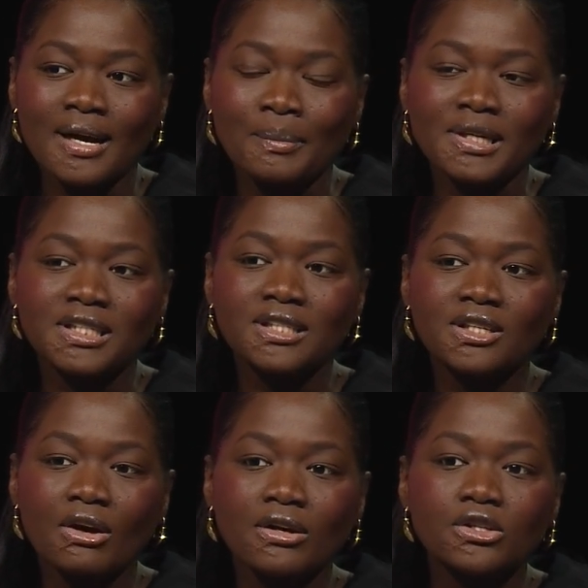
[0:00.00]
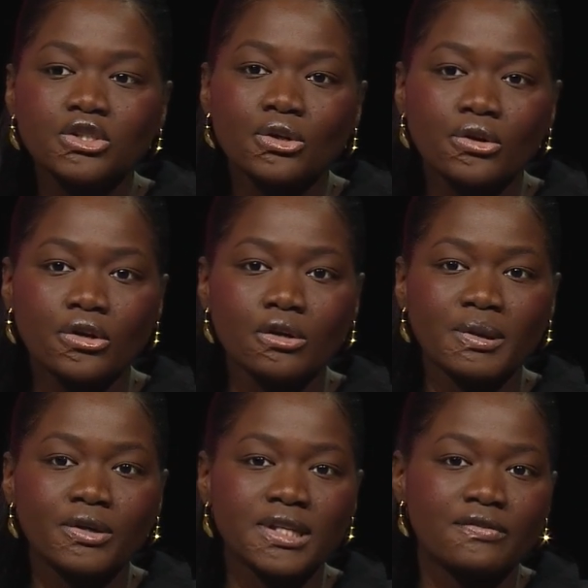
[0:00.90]
But she's gotten so good
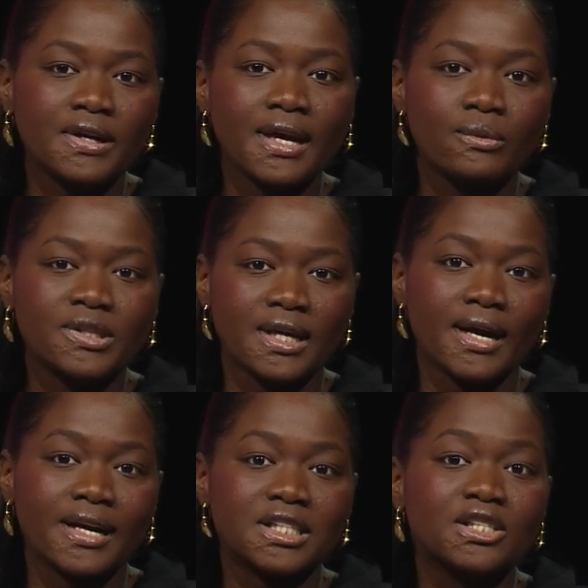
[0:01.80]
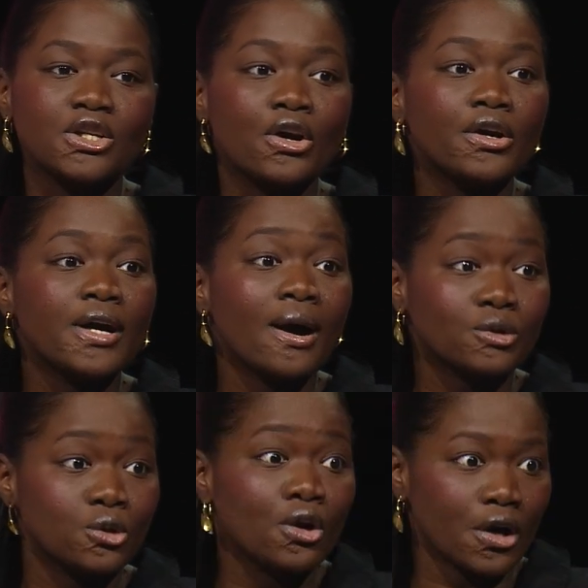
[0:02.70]
because I feel like with AI, she's learned how
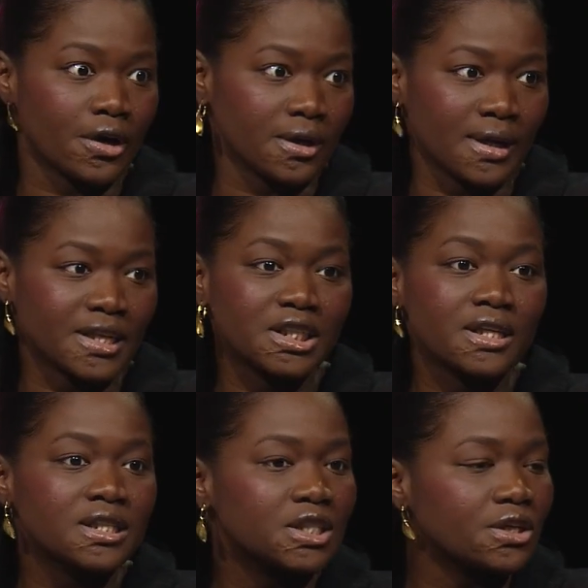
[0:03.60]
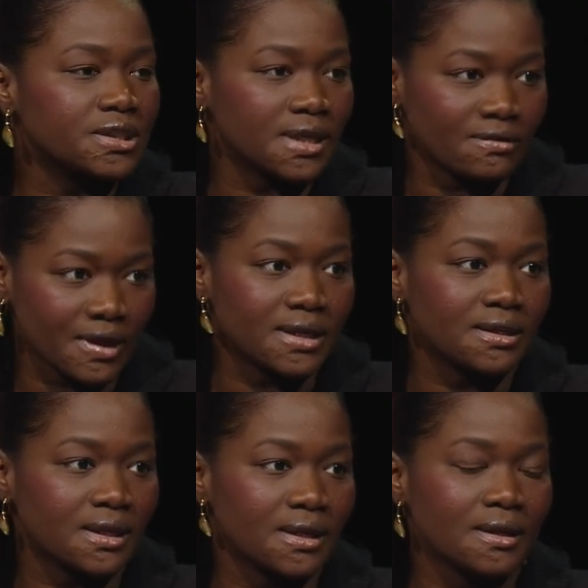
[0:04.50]
to learn. Like she can teach herself
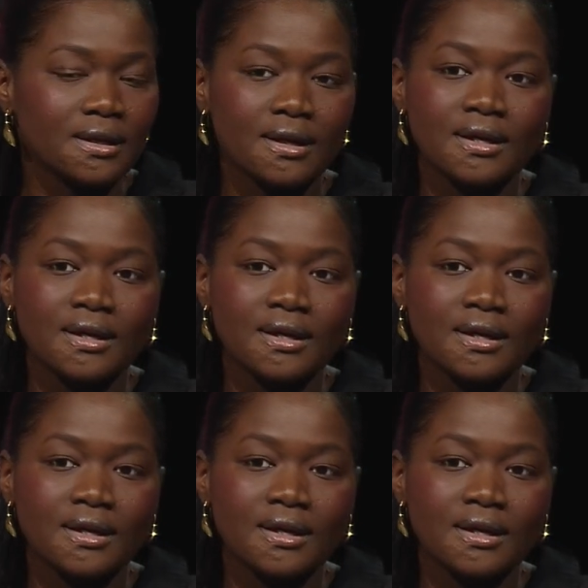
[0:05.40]
anything.